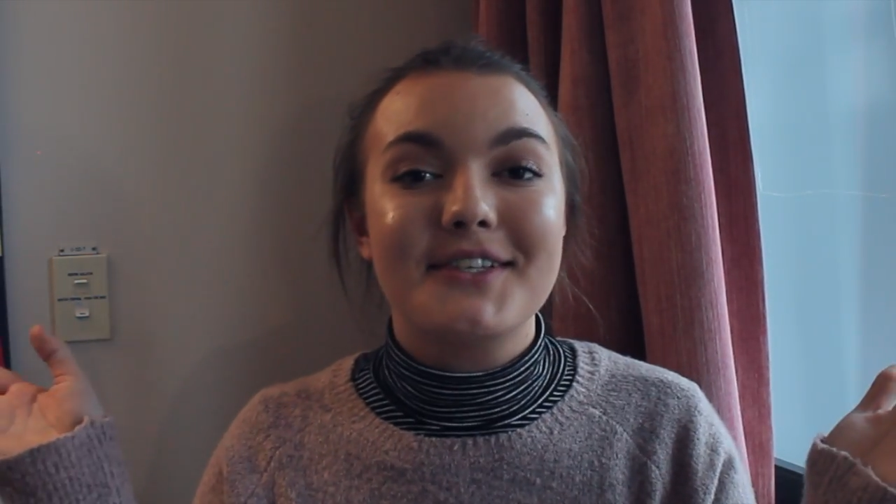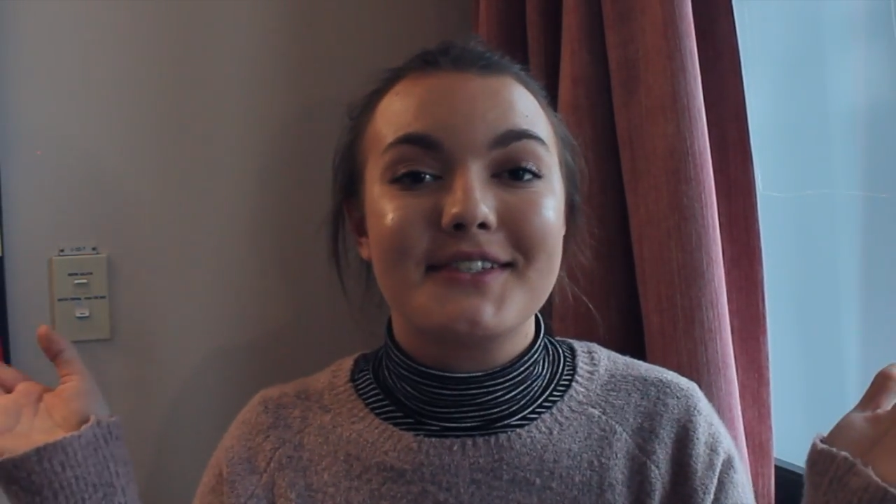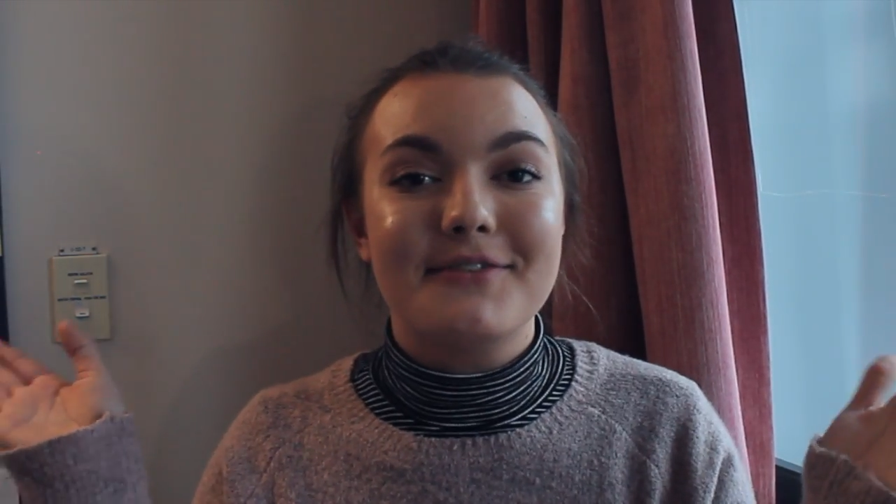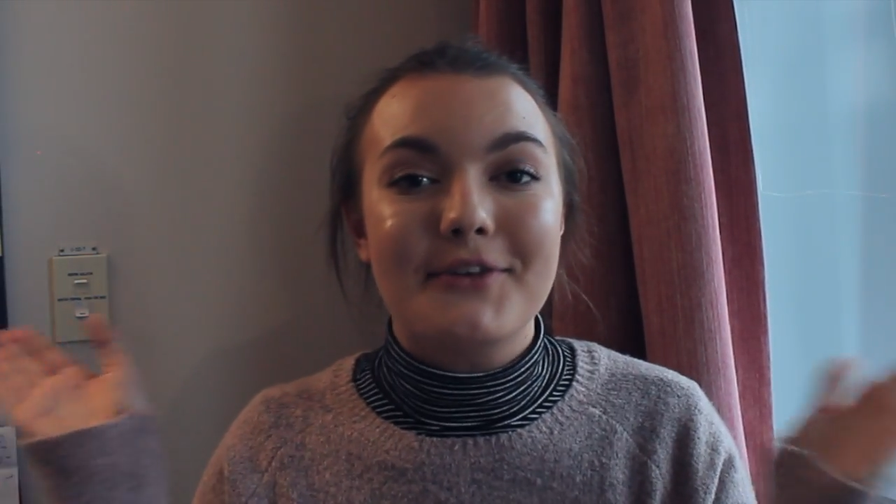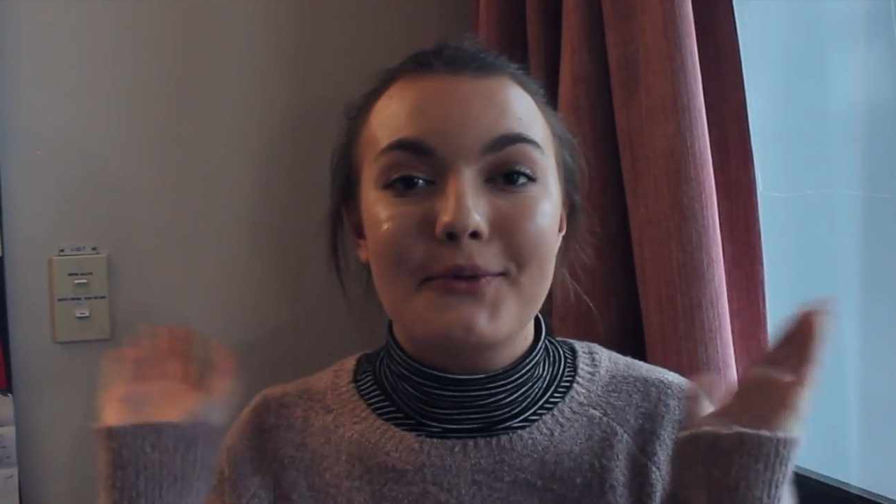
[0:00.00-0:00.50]

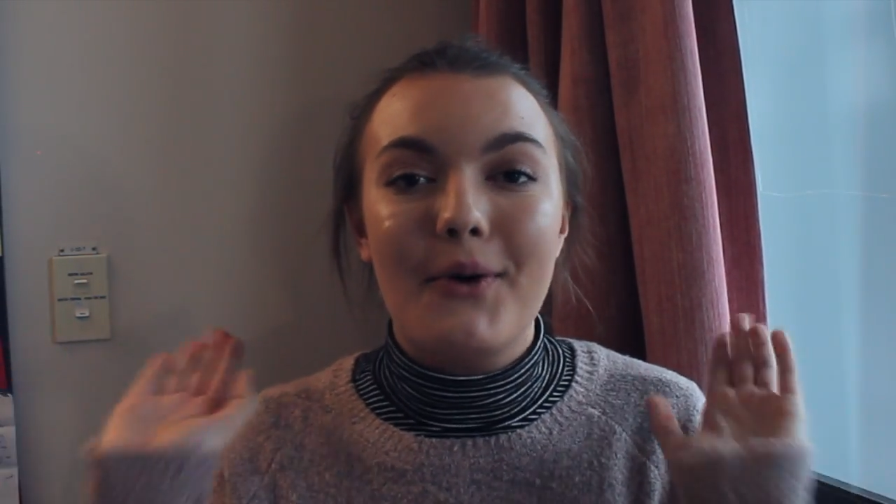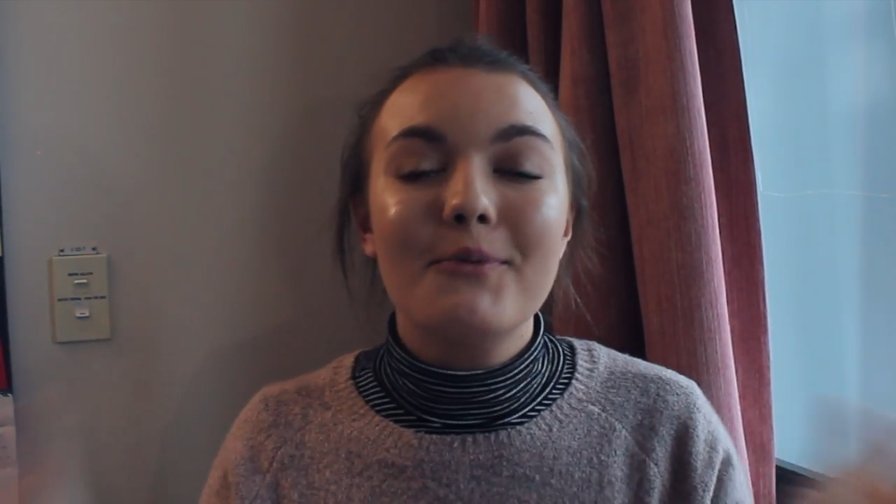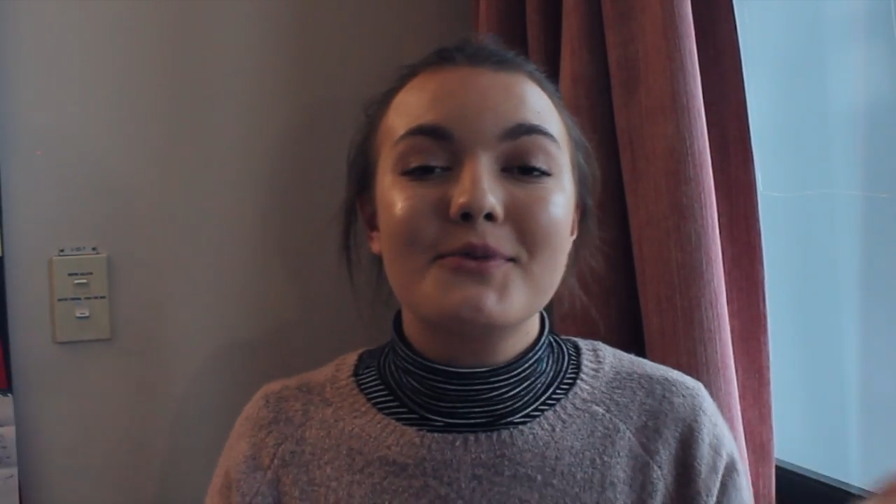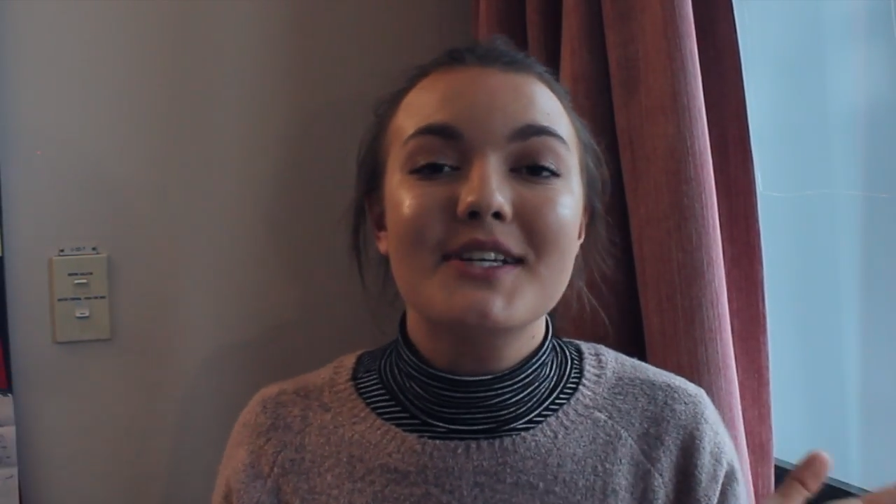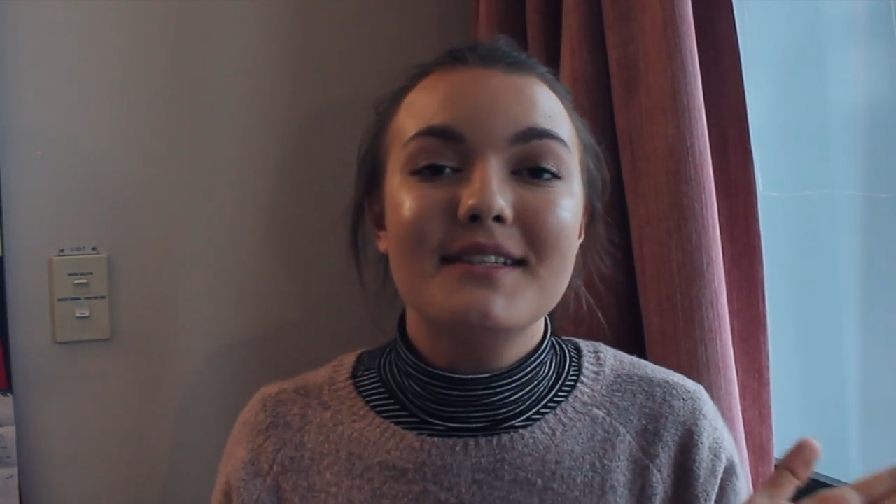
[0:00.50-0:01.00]
just a few
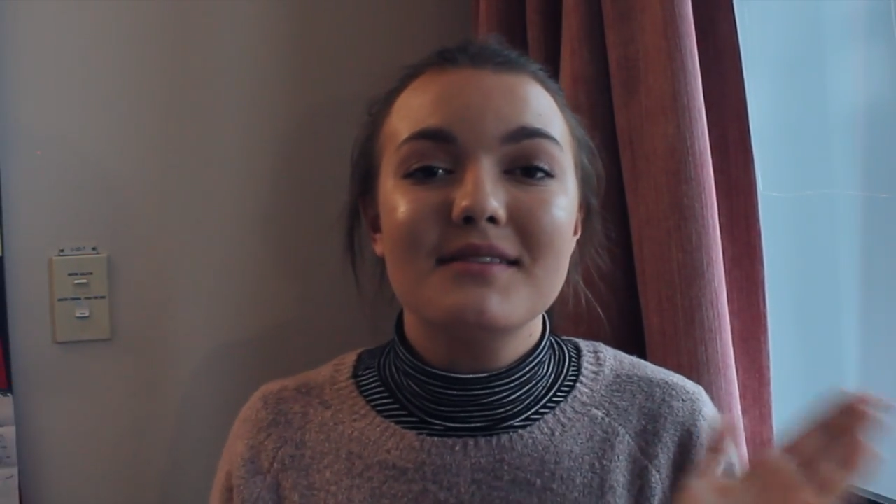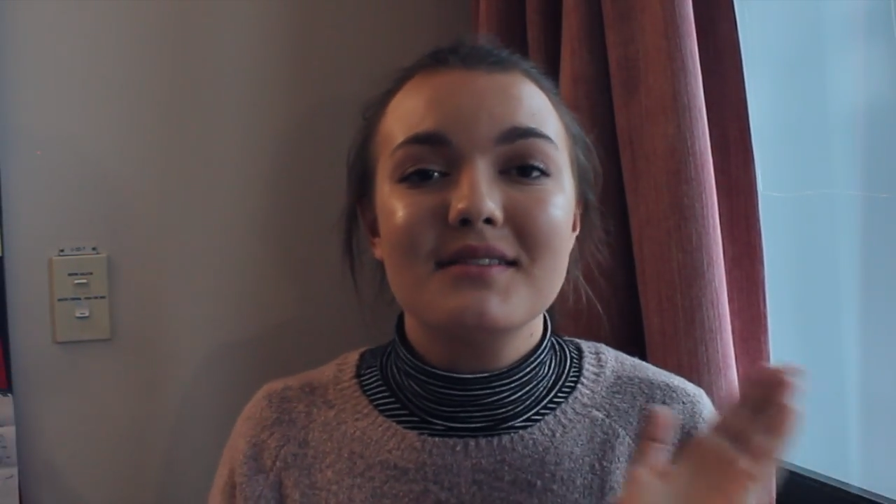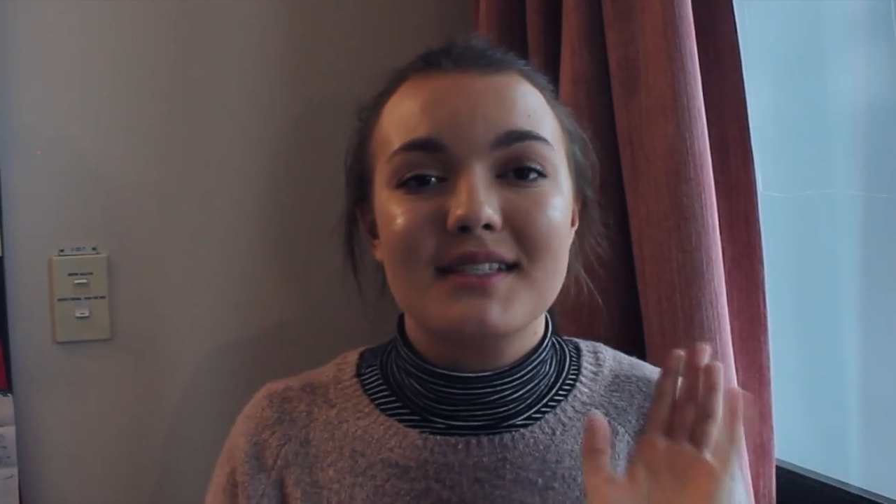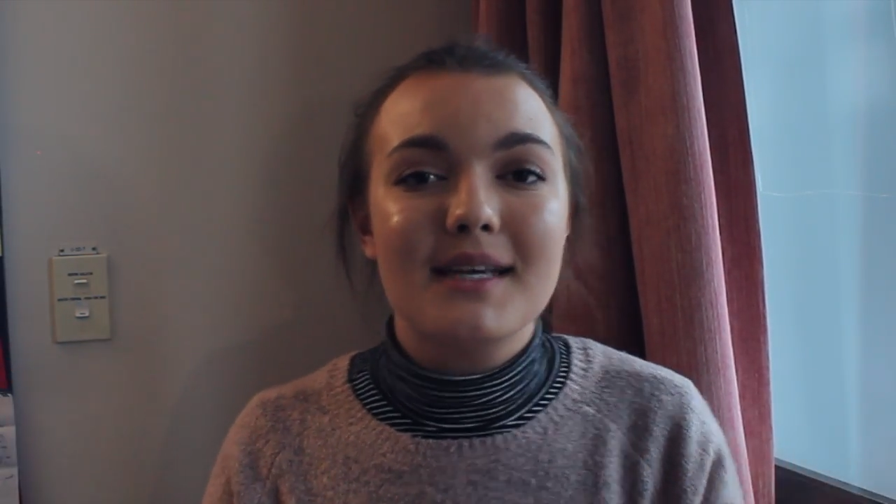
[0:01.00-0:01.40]
options,